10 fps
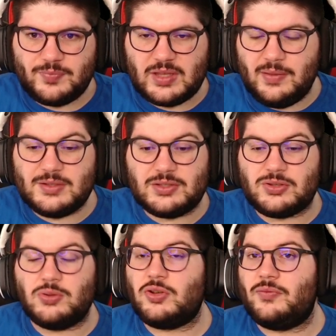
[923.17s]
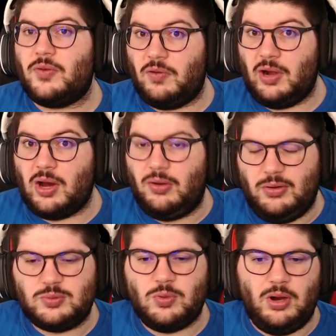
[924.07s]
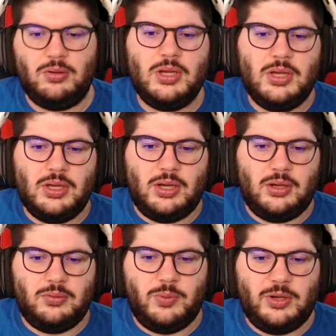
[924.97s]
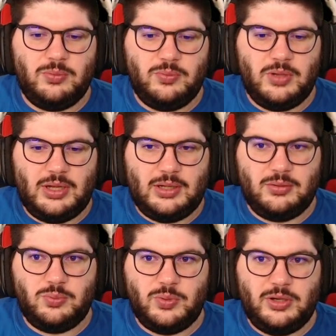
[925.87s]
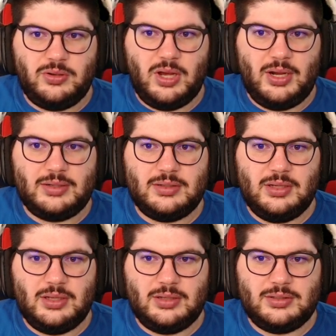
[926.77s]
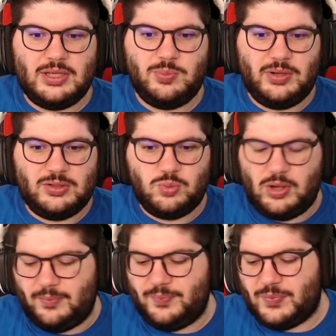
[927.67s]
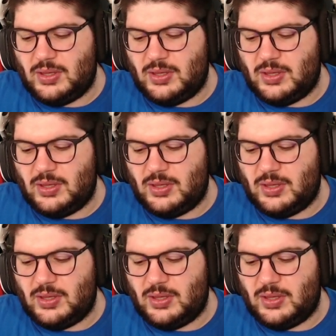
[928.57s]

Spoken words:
And this is also for Ronaldo as well, when you kind of deep it as well.